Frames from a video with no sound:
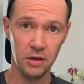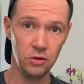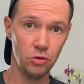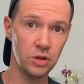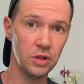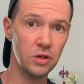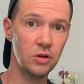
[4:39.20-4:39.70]
you
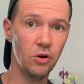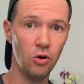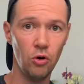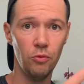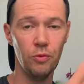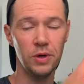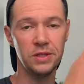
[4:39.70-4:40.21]
can go
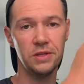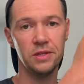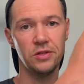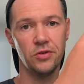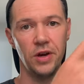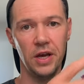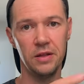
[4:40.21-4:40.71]
with this
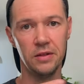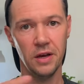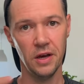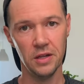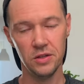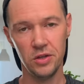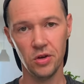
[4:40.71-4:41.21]
train
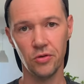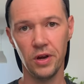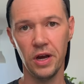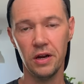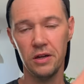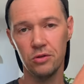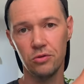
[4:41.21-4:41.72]

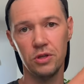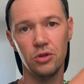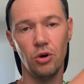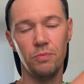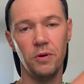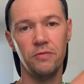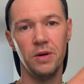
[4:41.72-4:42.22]
directly to the
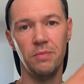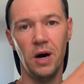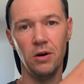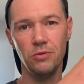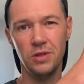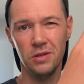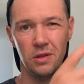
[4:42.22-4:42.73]
top of the
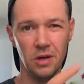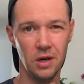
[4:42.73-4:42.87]
mountain,